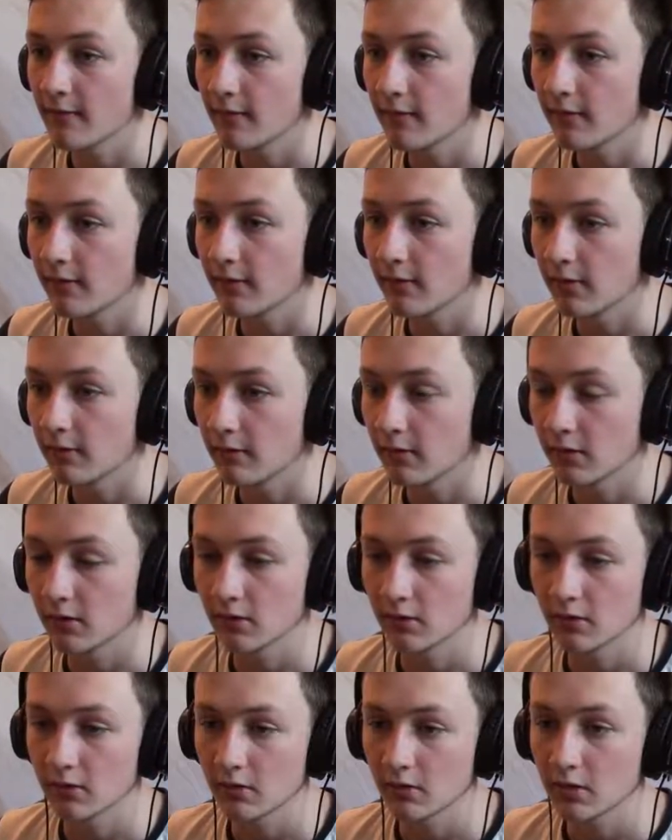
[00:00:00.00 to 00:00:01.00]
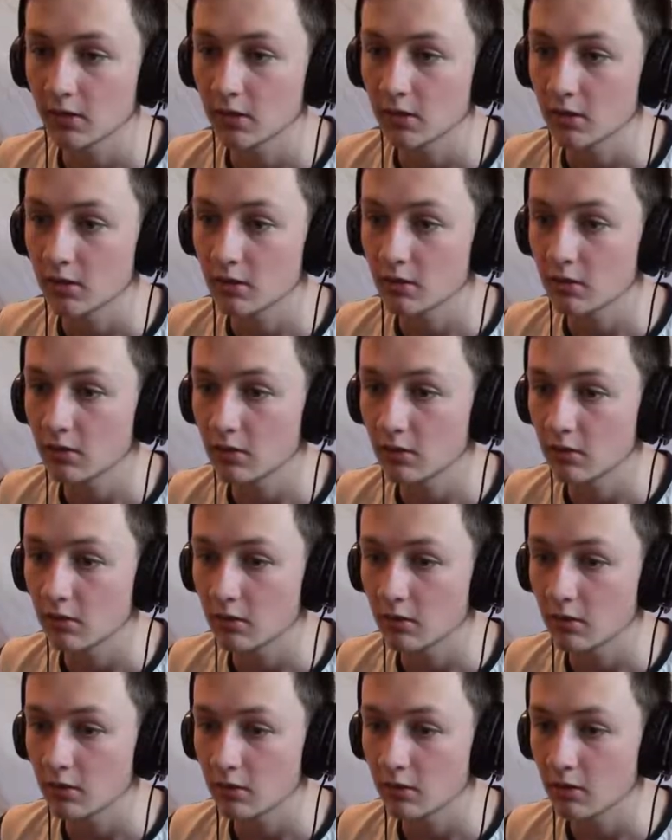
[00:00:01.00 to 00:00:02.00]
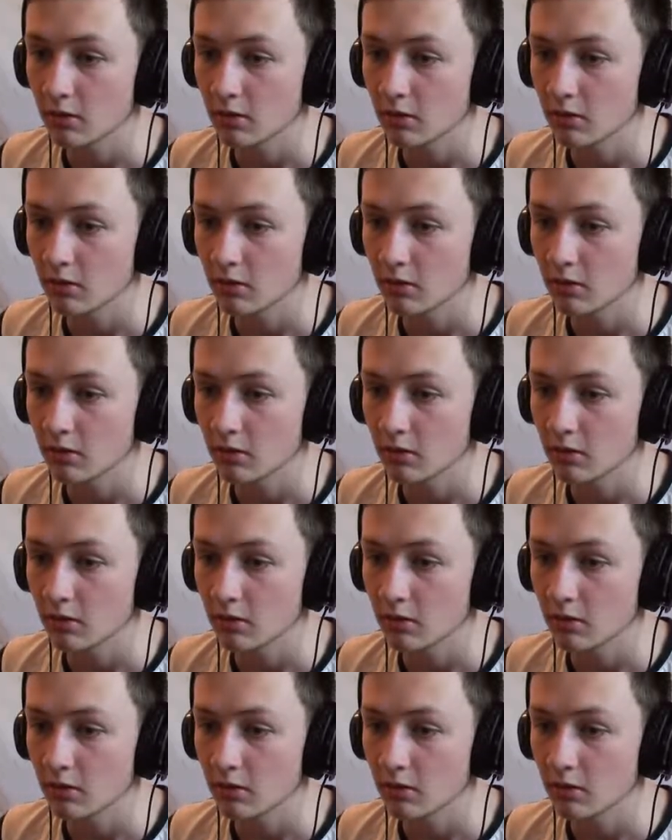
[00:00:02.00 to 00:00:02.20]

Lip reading: Nobody speaks.